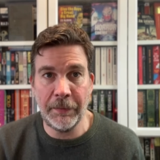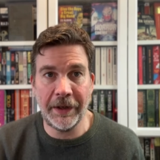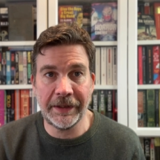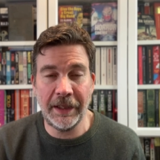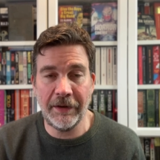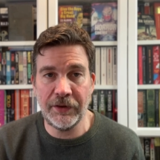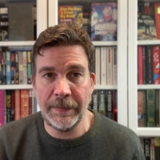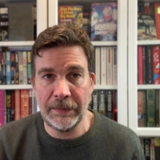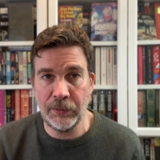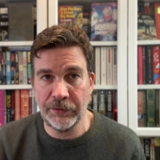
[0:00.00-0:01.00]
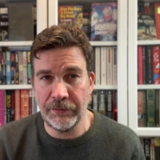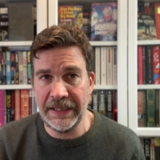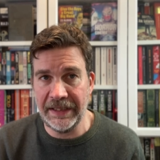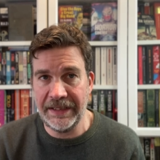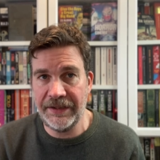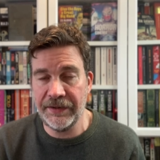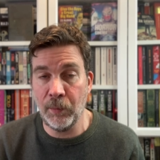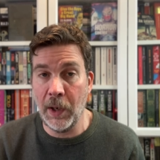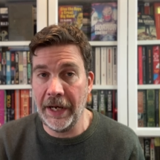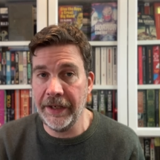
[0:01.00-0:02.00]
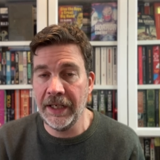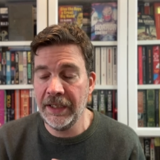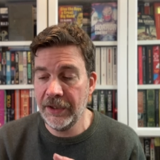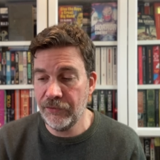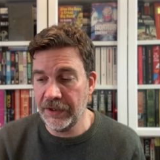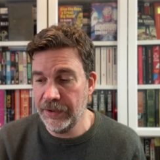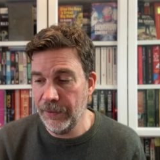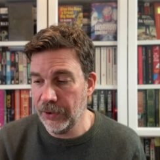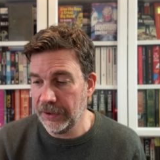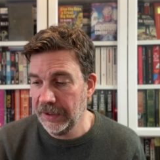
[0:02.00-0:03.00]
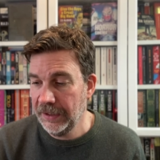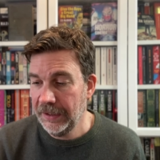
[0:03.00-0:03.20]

where I encouraged people to read at least one trashy book.